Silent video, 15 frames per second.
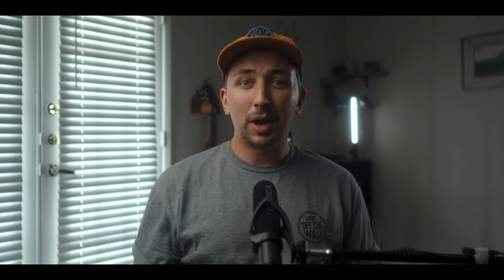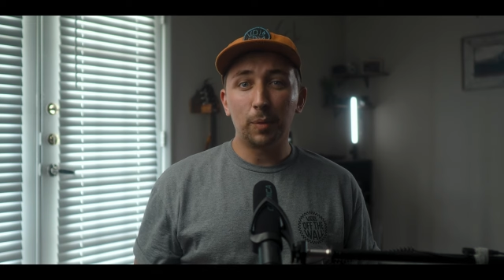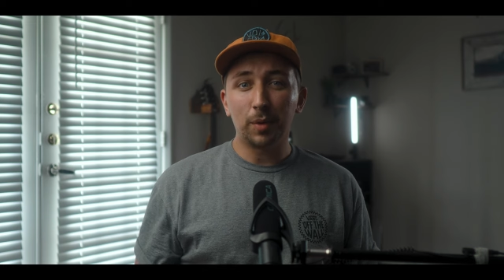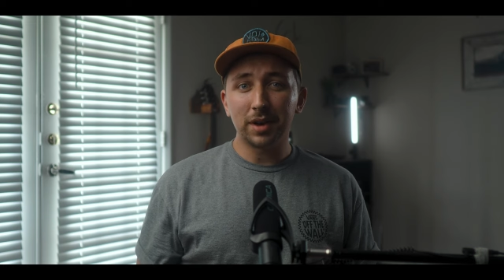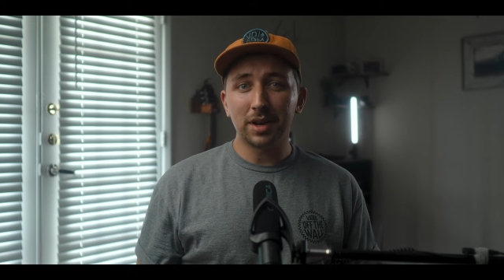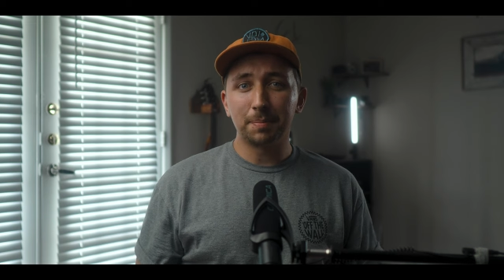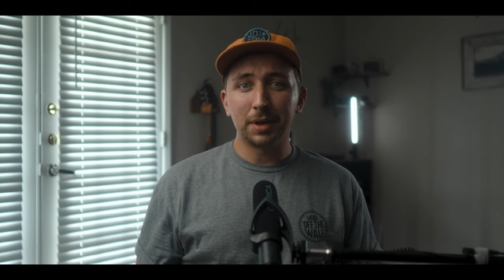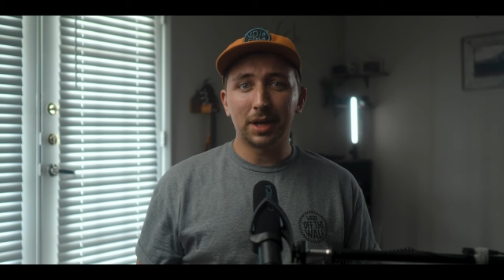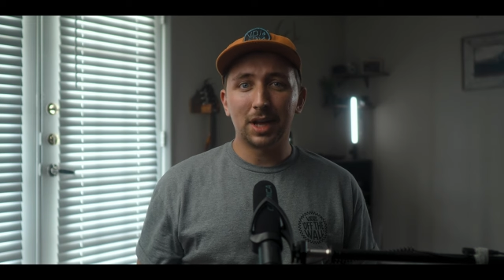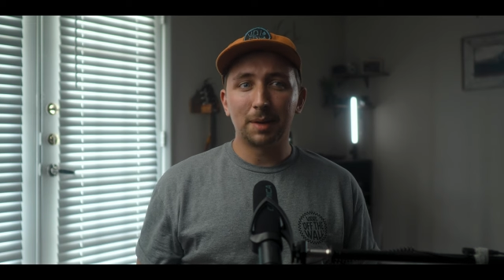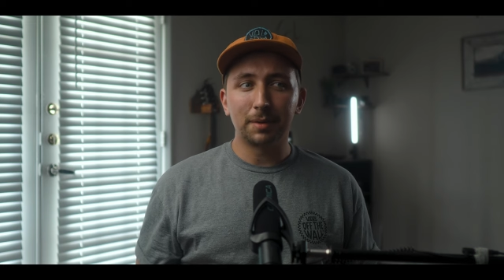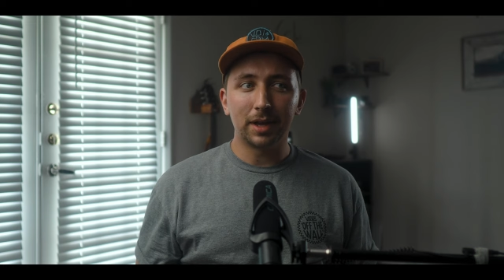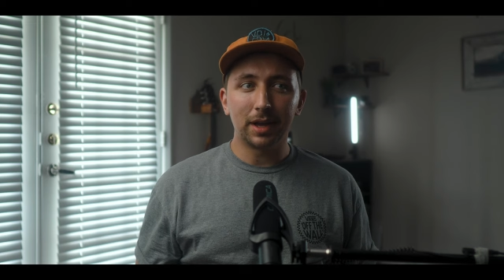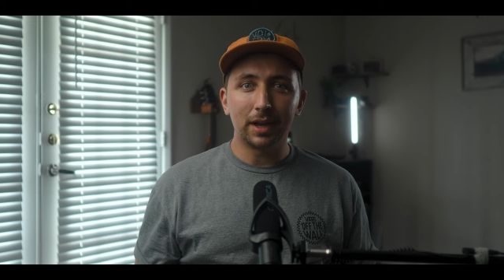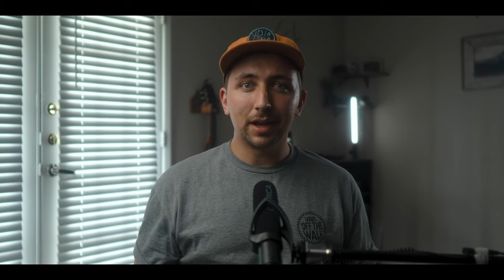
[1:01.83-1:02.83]
I wanted to pick up
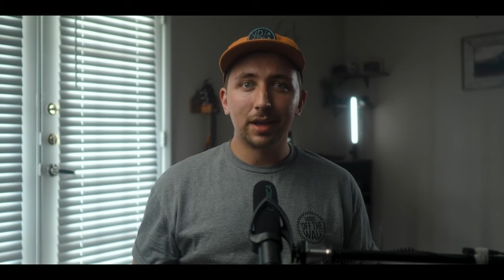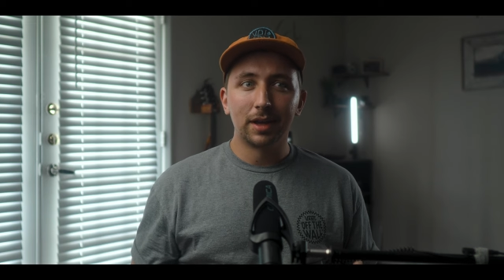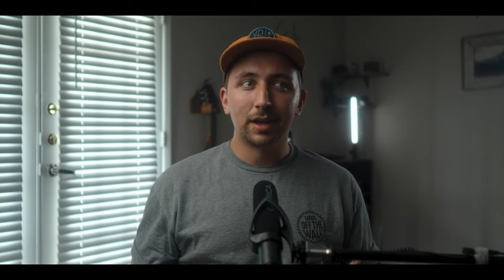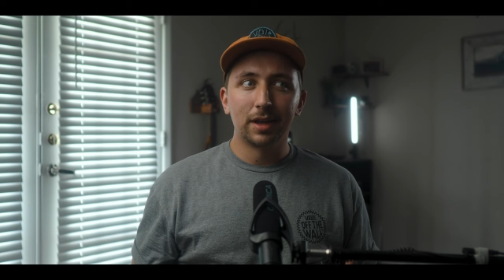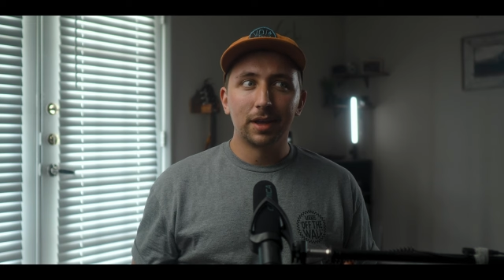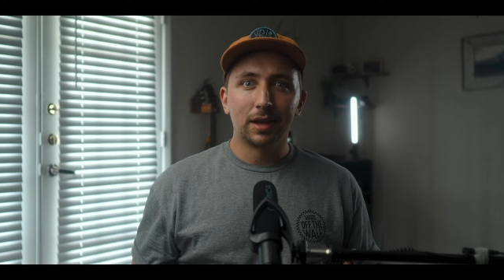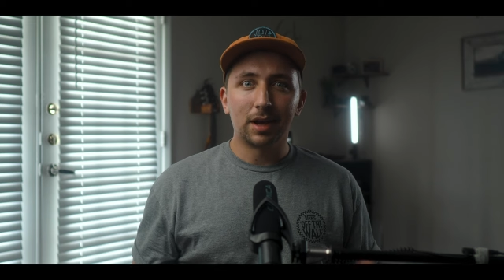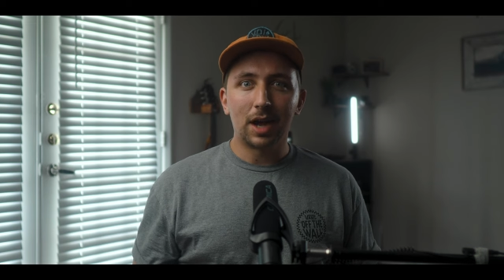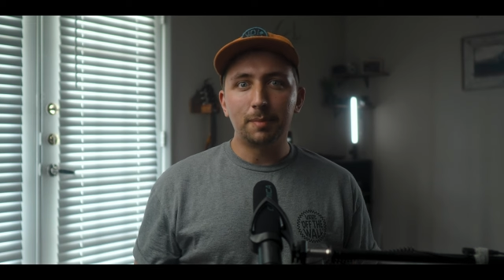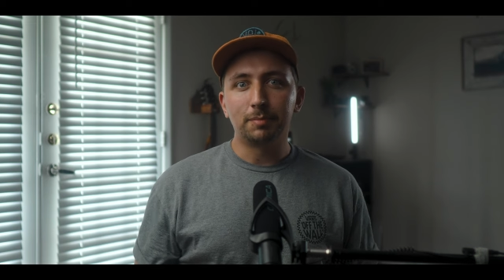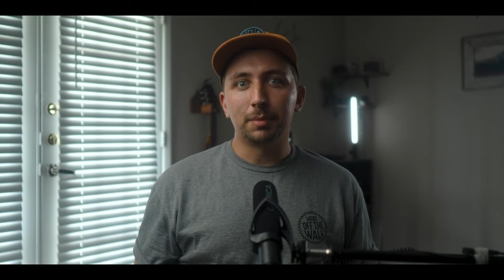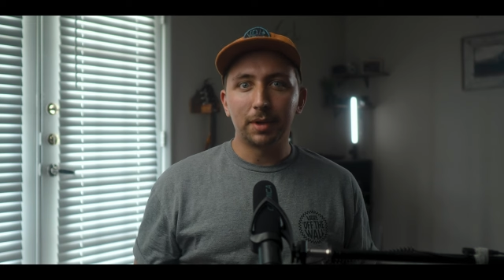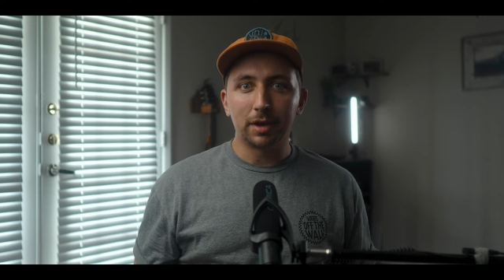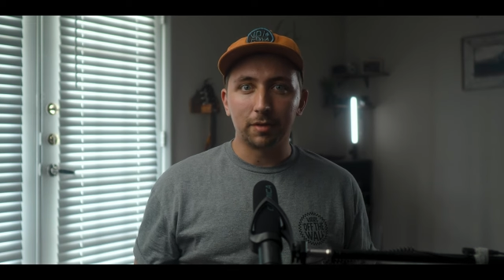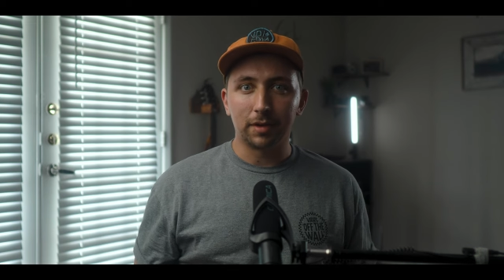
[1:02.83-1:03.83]
a
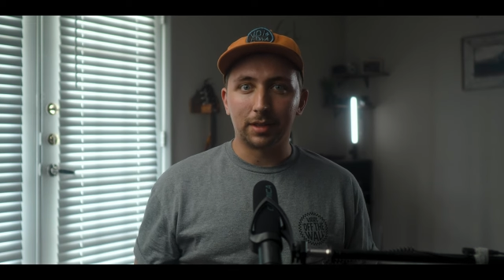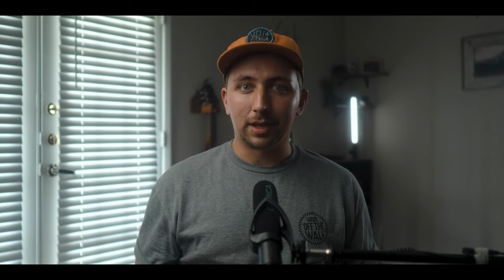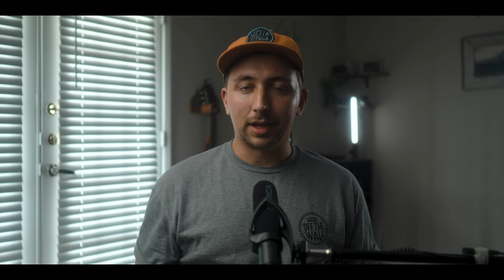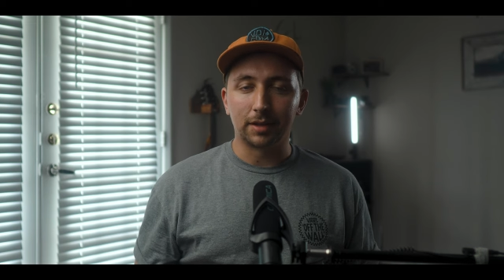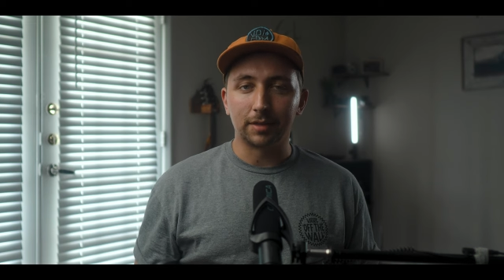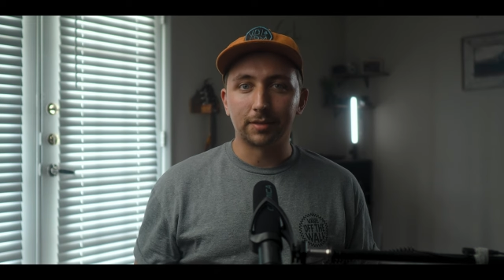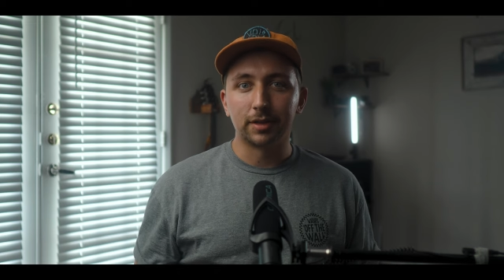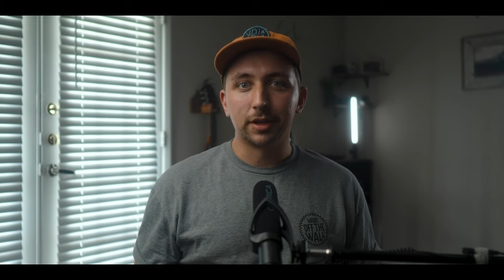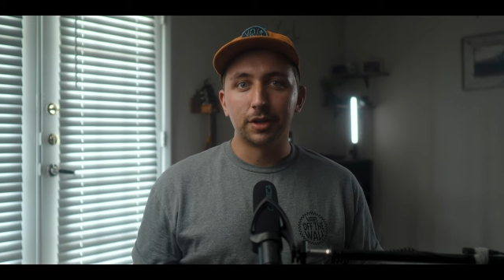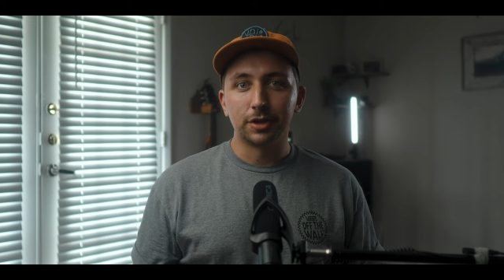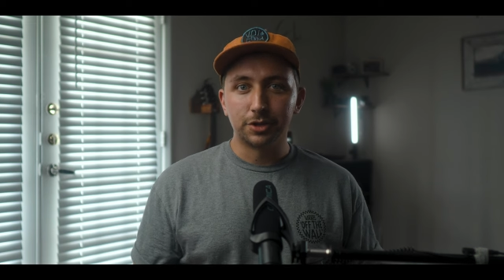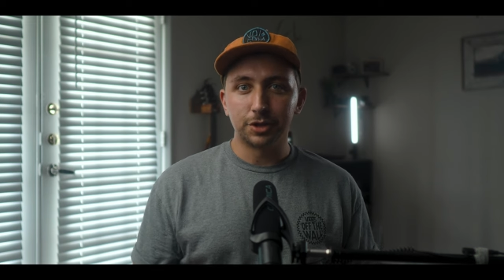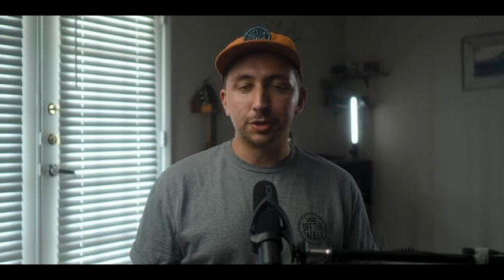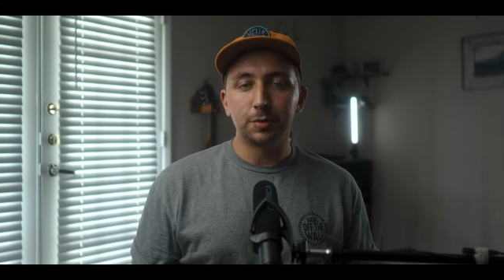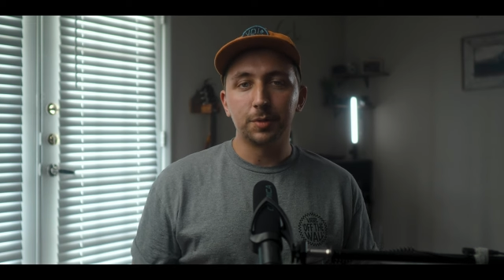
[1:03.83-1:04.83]
complementary lens
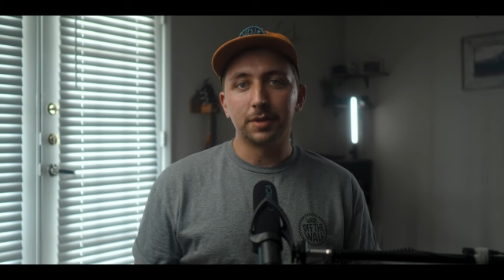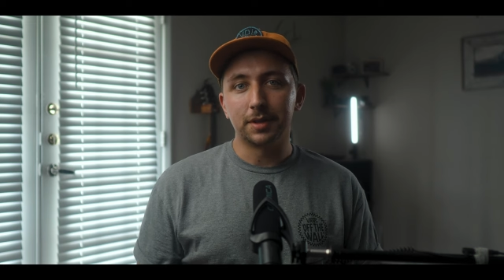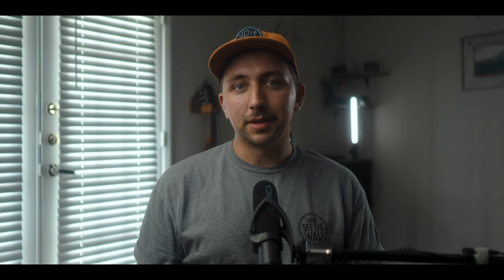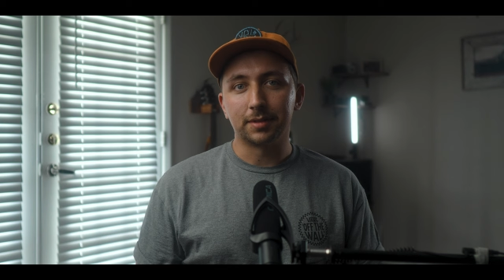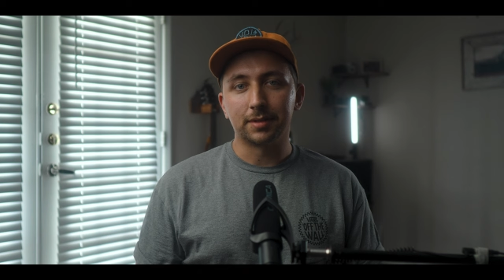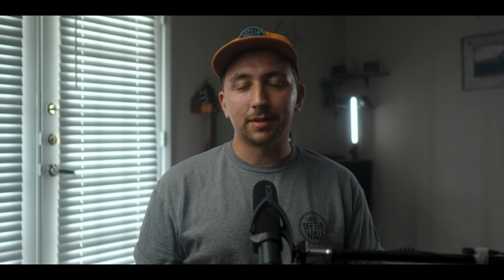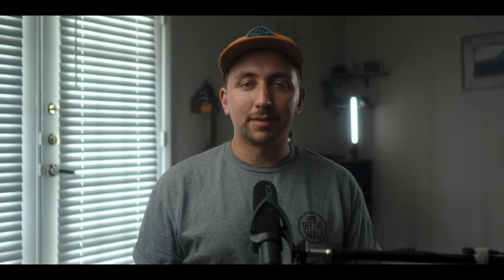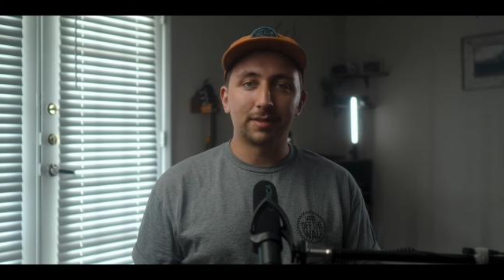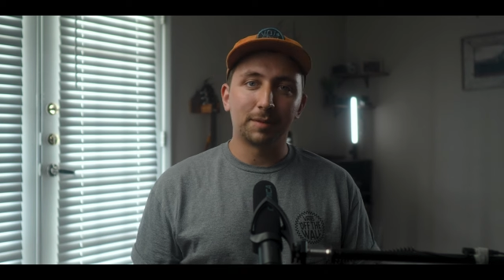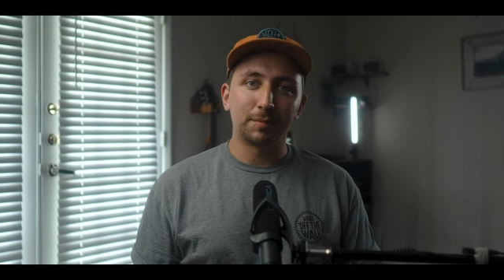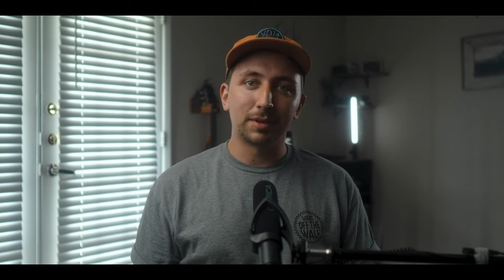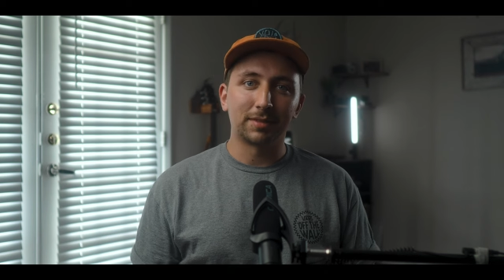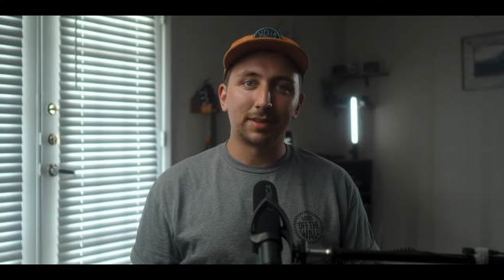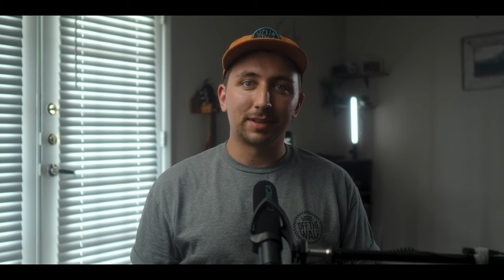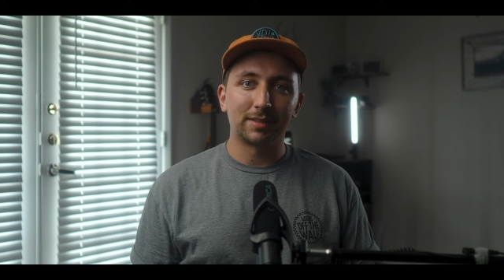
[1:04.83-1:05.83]
to this Sigma
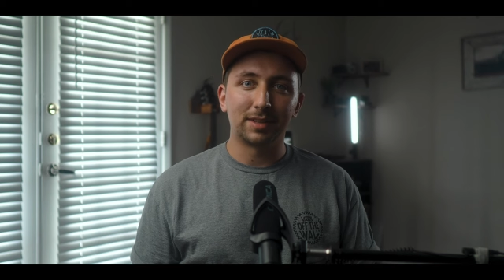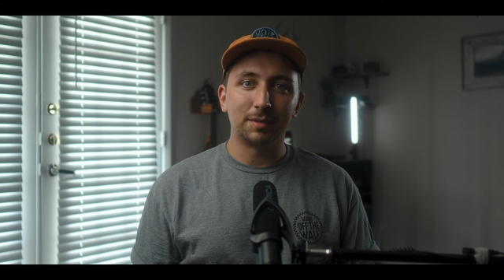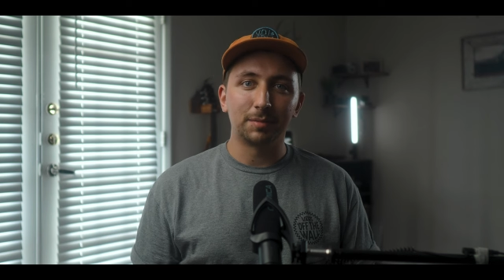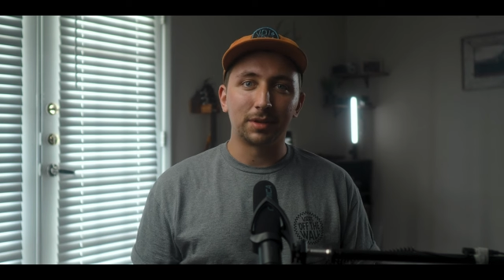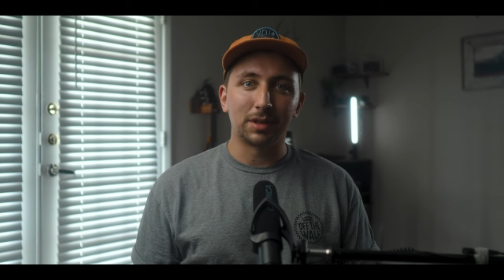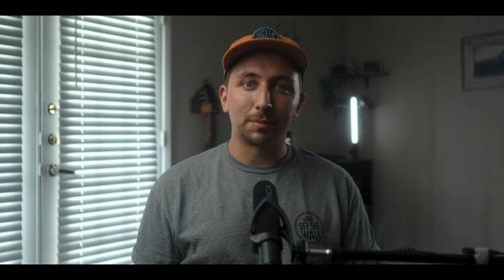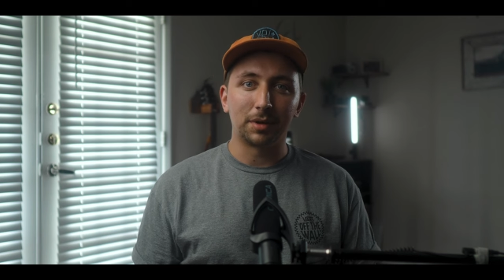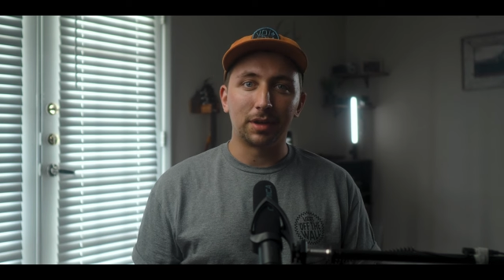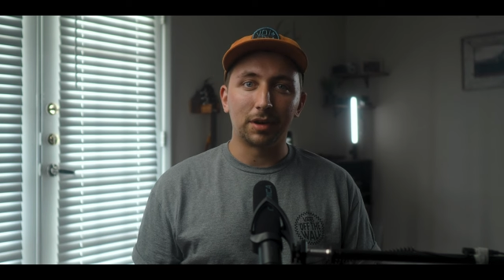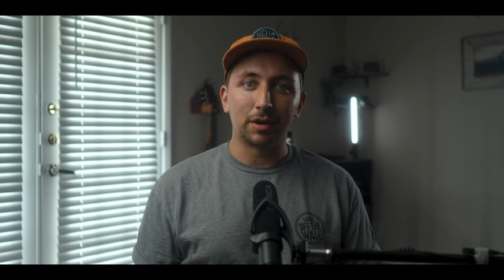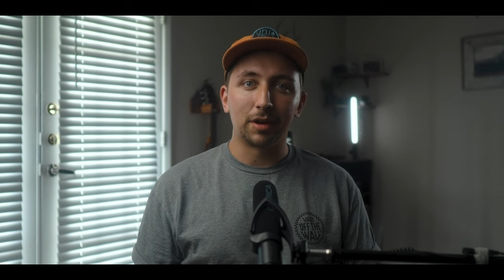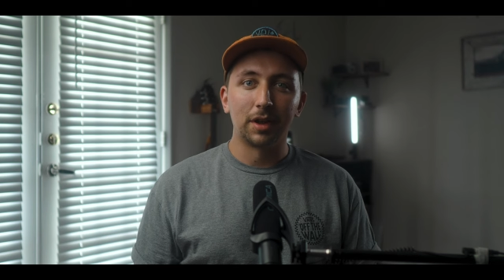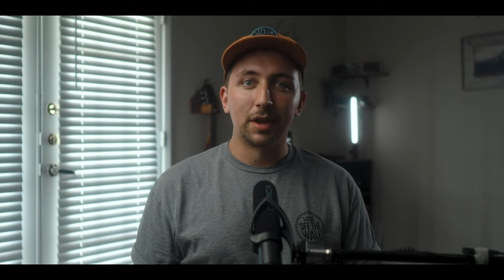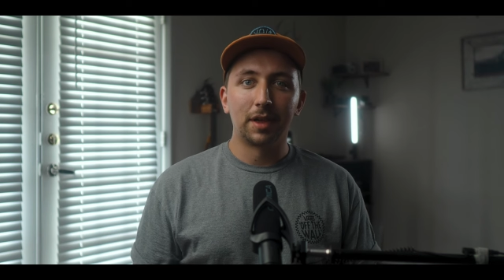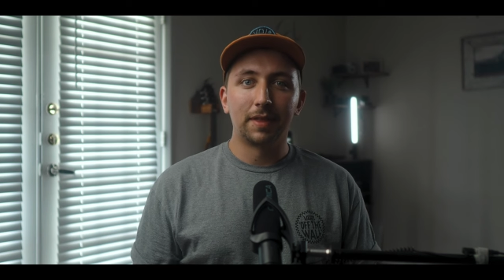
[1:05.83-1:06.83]
16 millimeter